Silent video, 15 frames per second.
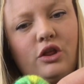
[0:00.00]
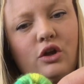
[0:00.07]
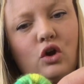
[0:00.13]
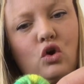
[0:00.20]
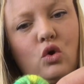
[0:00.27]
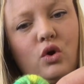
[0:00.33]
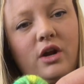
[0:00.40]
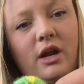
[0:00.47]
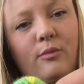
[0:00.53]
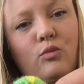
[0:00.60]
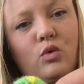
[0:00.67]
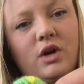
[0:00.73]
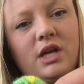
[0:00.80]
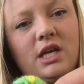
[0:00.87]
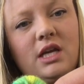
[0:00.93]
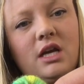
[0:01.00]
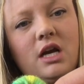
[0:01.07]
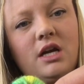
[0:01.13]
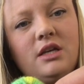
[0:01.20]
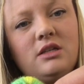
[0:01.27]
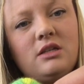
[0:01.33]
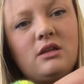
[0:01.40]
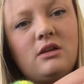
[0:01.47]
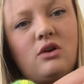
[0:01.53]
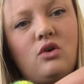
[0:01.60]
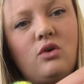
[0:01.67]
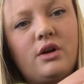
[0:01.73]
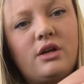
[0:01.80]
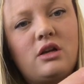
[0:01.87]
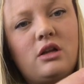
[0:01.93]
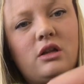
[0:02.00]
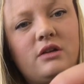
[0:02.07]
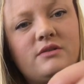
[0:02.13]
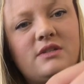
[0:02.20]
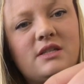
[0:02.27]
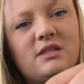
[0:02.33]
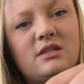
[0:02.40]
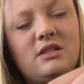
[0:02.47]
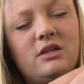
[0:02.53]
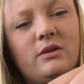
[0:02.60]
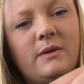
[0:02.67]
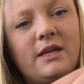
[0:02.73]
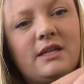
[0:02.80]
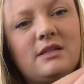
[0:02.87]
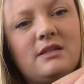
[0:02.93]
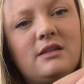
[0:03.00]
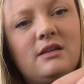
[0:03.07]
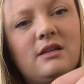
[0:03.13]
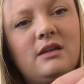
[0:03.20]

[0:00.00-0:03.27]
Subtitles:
the cord I'm working on to the cord closest to it.